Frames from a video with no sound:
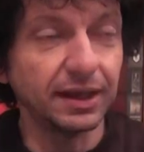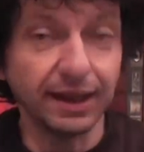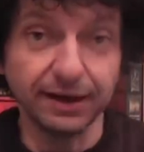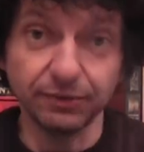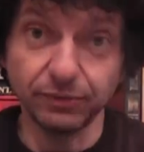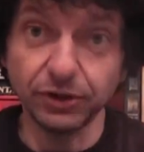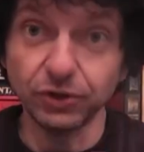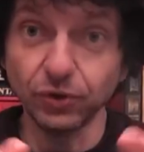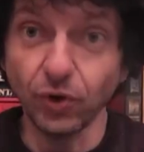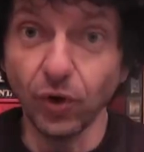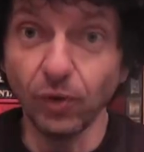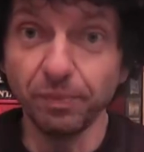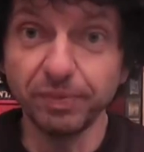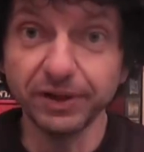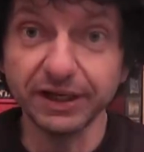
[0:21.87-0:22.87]
and when you
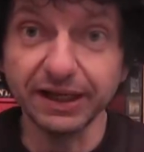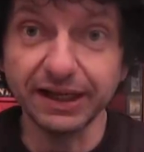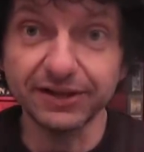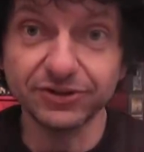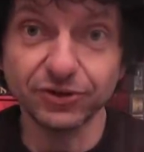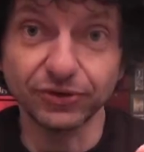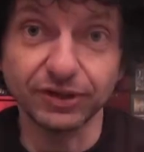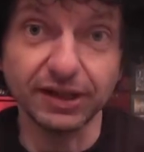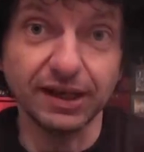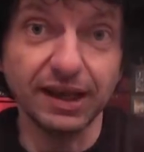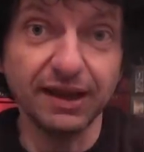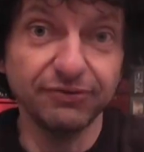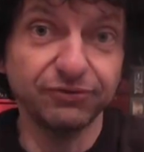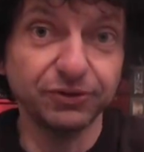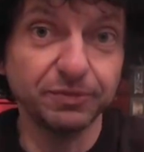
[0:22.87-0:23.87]
open it on the
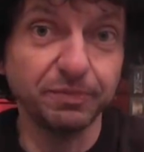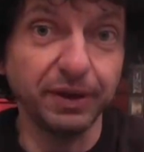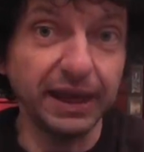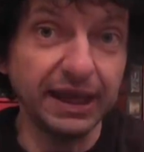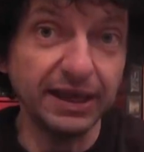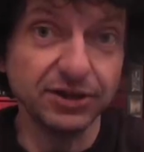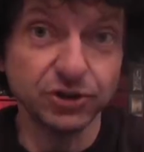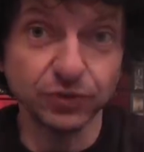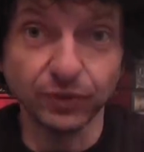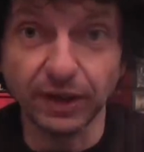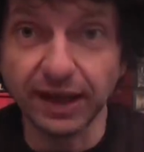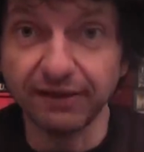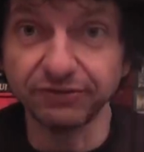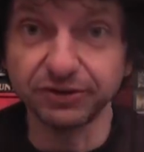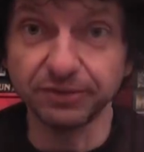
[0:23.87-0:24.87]
left page you
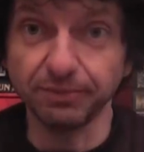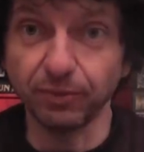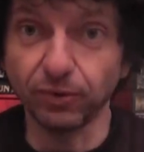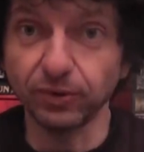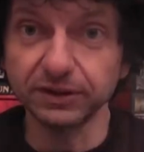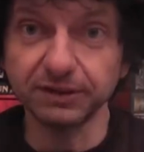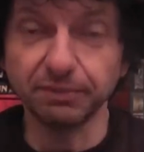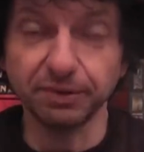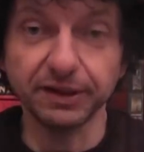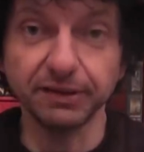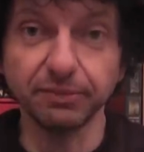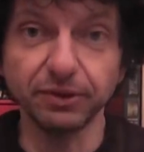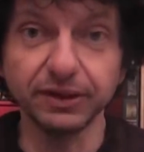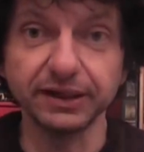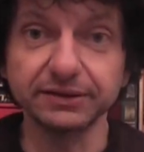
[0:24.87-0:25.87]
will have the board a
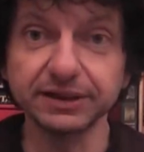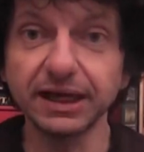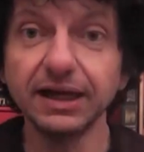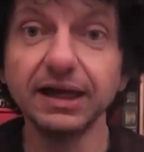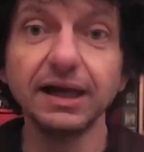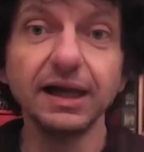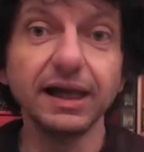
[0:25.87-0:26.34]
playable area